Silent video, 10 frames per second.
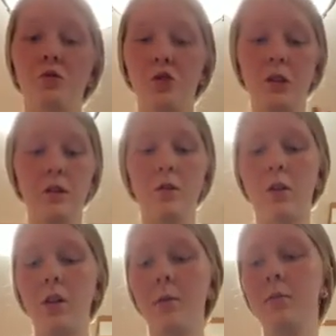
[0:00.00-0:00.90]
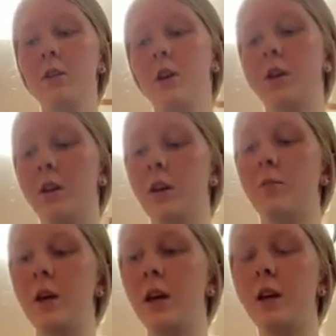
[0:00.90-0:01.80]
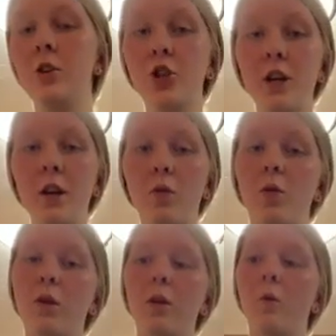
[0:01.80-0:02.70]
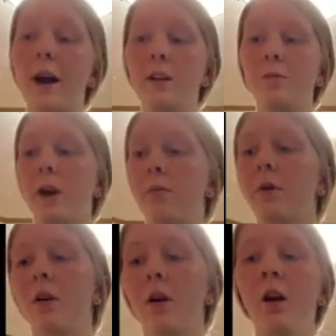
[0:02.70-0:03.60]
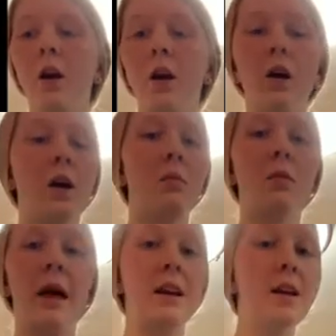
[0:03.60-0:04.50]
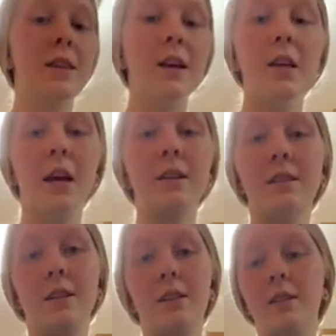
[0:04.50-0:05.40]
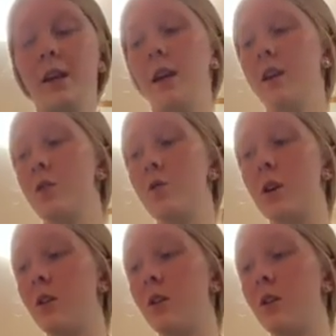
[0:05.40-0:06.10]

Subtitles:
just little clumps on a baking sheet or wax paper. Anything that doesn't stick you can